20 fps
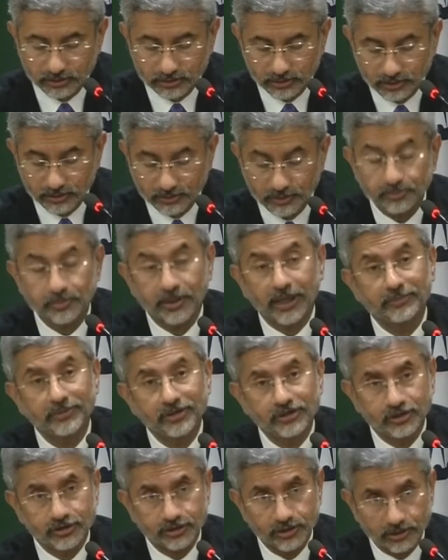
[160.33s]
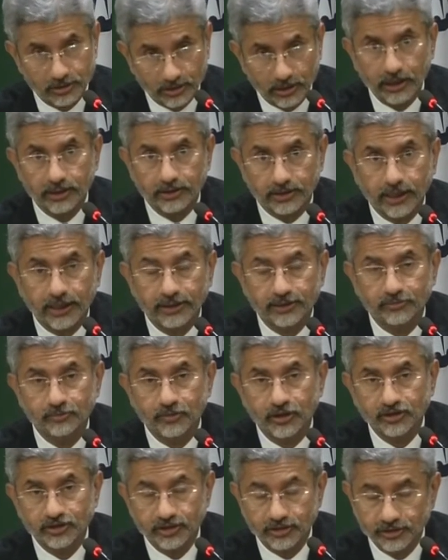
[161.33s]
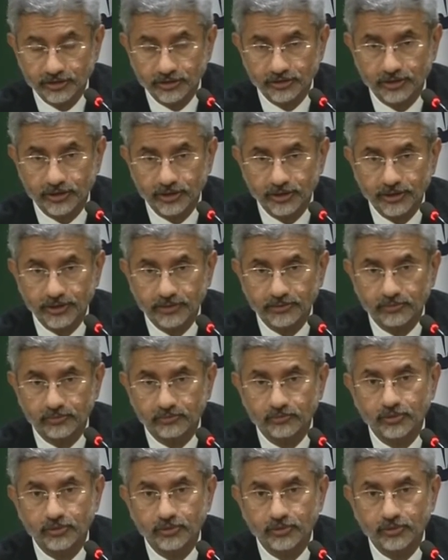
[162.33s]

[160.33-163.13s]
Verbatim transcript: the, the Prime Minister, I, I didn't mention this earlier,